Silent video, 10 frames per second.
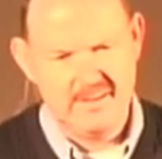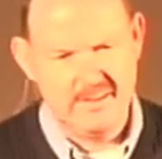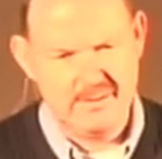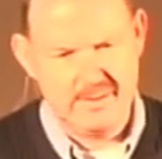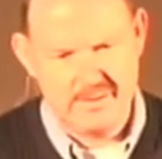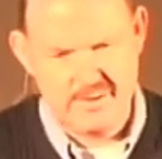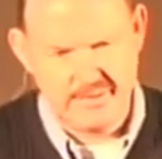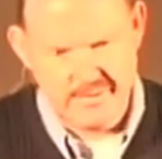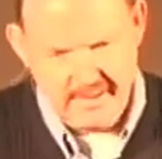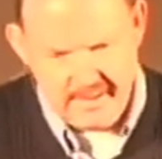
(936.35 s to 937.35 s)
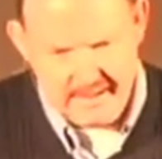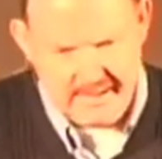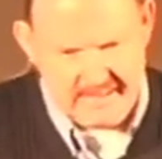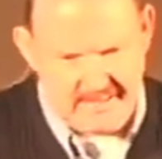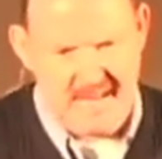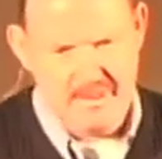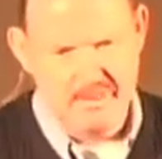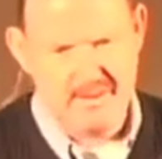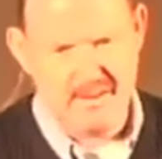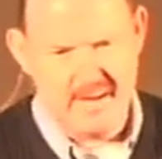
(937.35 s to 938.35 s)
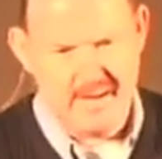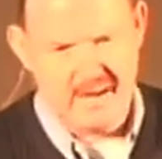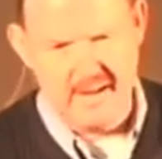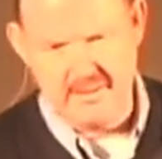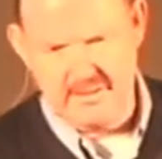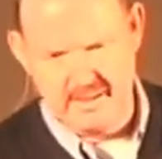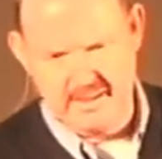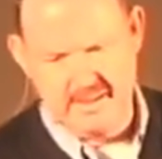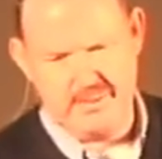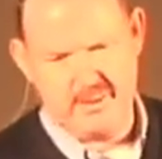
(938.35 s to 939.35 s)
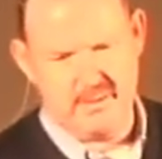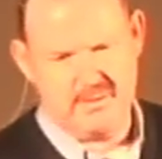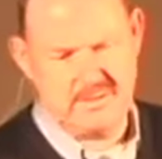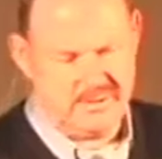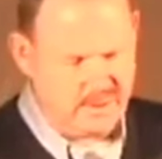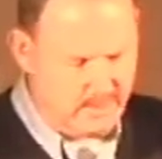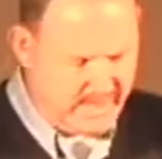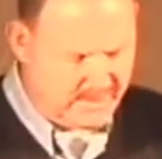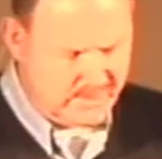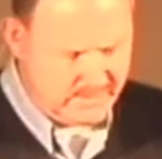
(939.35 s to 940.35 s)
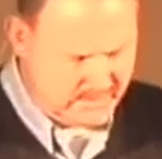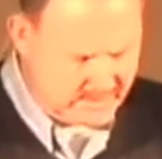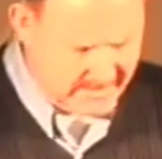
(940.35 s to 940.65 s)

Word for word: to, to, to uh, dealing with uh, others in difficult situations.